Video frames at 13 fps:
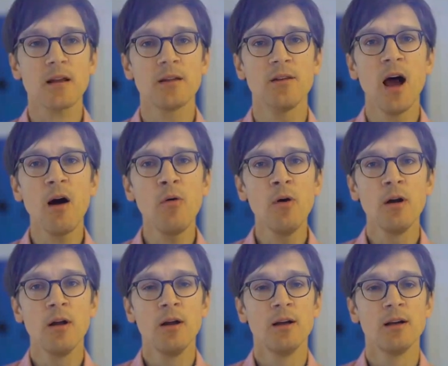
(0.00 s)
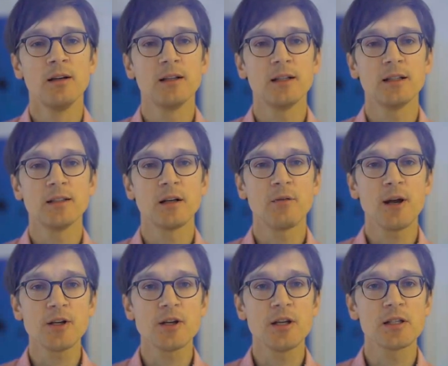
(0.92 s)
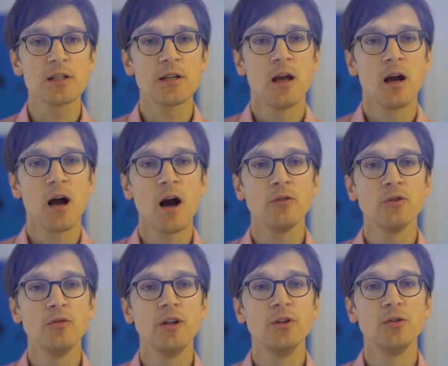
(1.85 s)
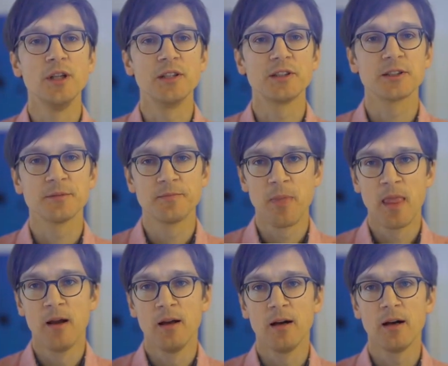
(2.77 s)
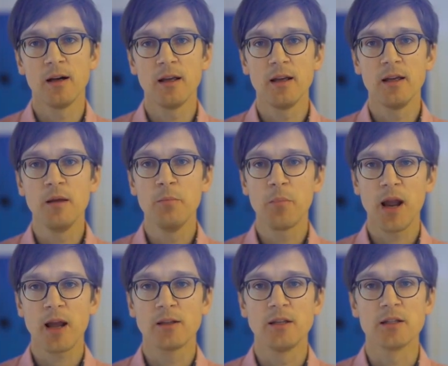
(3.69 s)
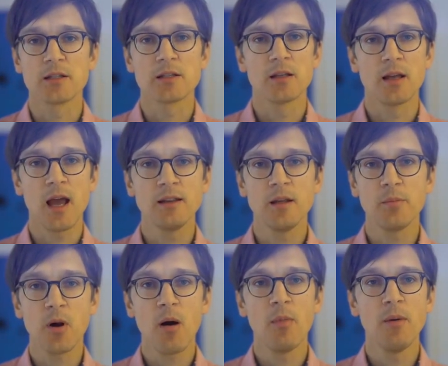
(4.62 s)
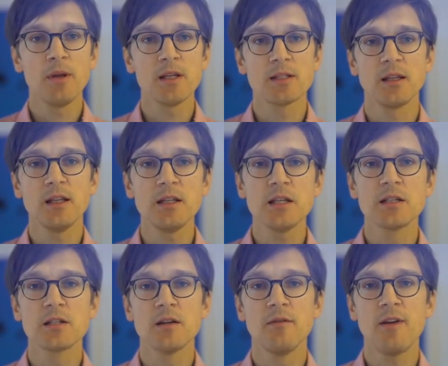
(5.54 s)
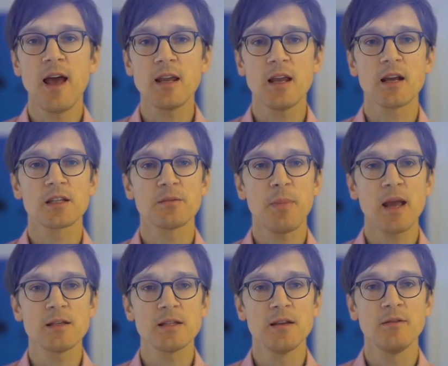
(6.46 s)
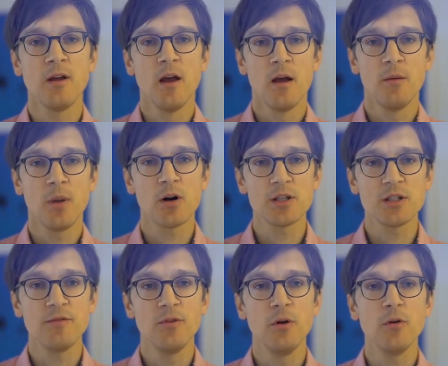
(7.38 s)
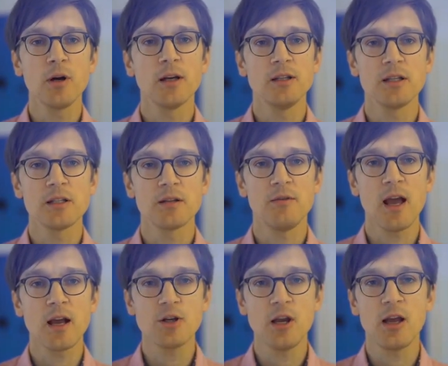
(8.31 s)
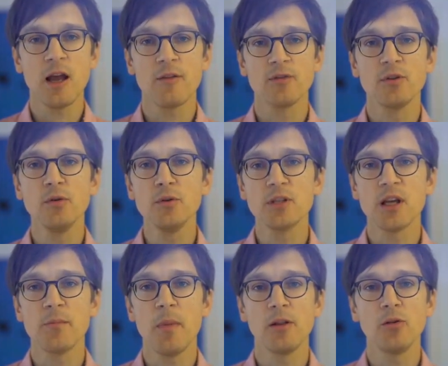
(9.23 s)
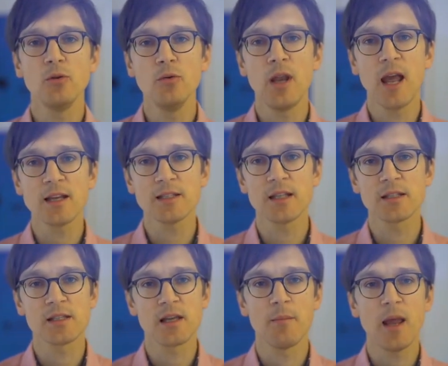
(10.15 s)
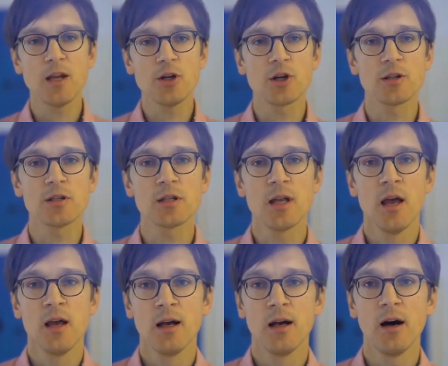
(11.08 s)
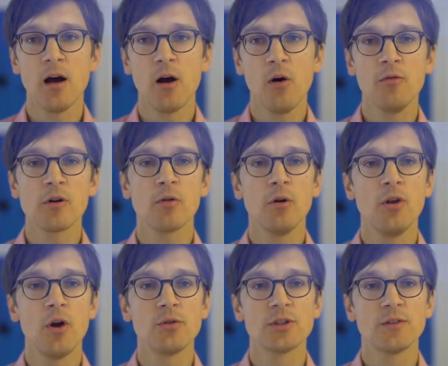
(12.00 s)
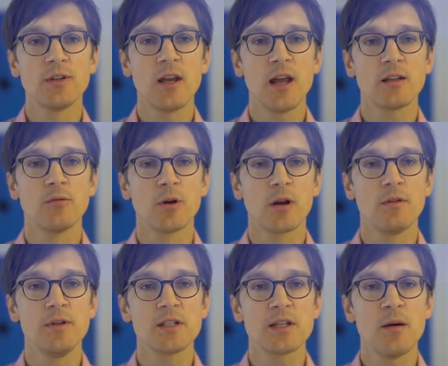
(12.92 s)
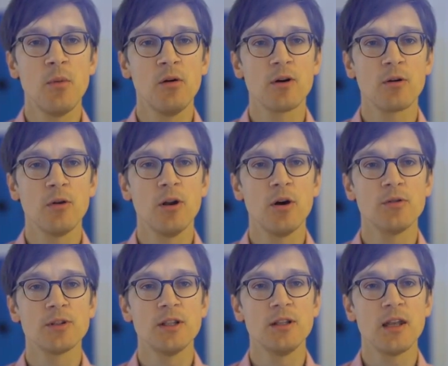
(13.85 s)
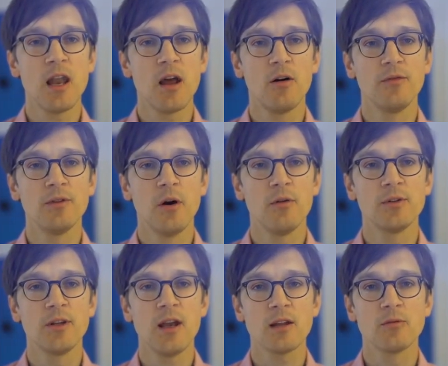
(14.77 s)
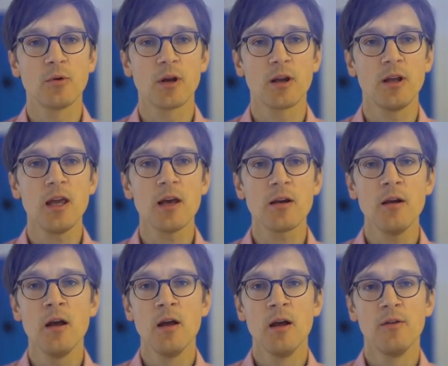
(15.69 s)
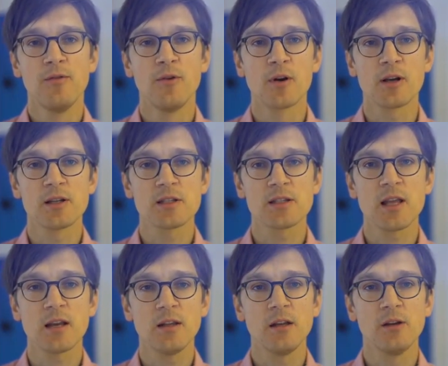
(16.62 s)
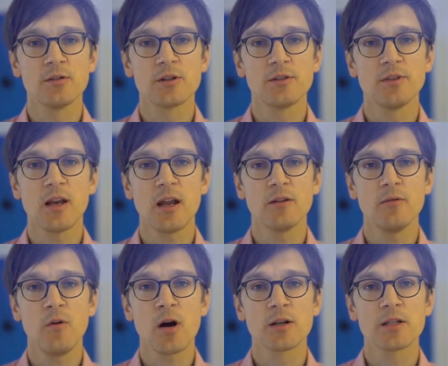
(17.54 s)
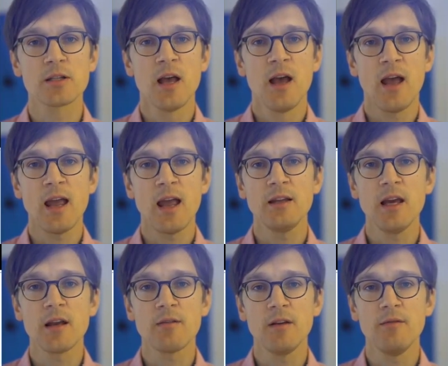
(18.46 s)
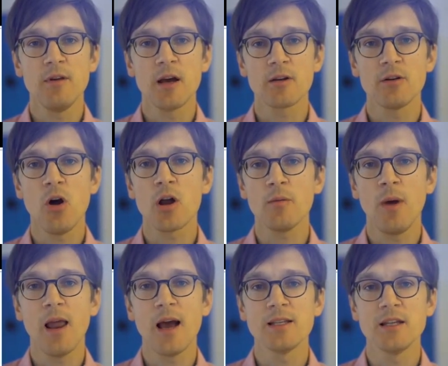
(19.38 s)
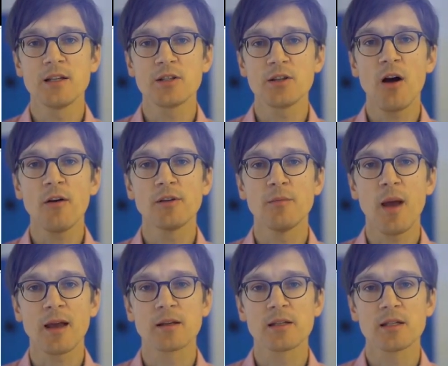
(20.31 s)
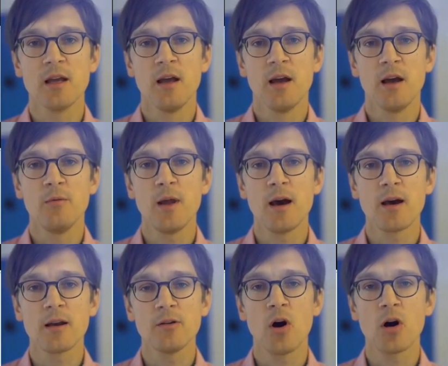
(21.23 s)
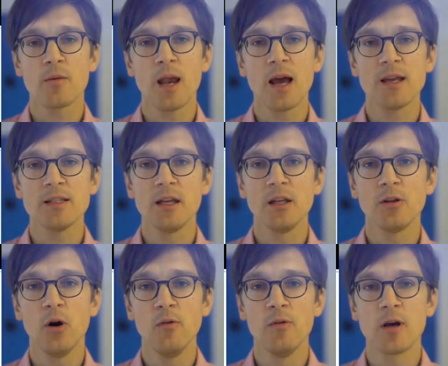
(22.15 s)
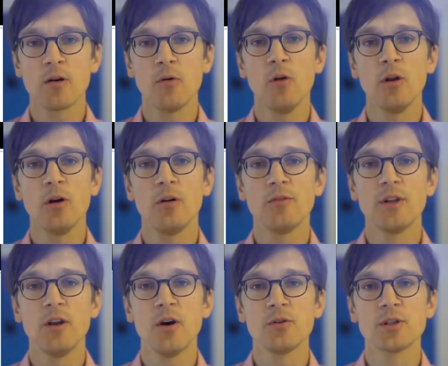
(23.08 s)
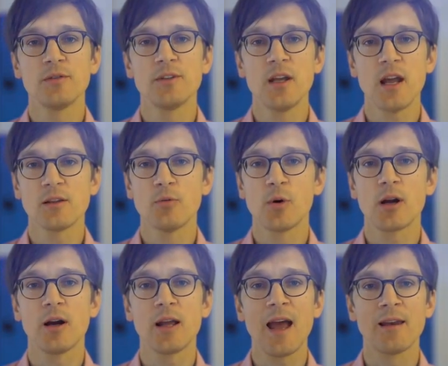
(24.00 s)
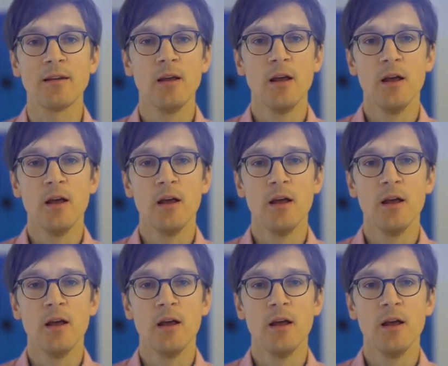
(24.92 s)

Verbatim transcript: Now, uh, the question is, how do we do this in practice? And the problem is that this is very expensive, because if you look at this, we actually have two, sum two nested summations uh, over all nodes of the network. We sum over all nodes in the of, of the network here for starting nodes of the random walks. And here, when we are normalizing softmax, we are normalizing it over all of the nodes of the network again.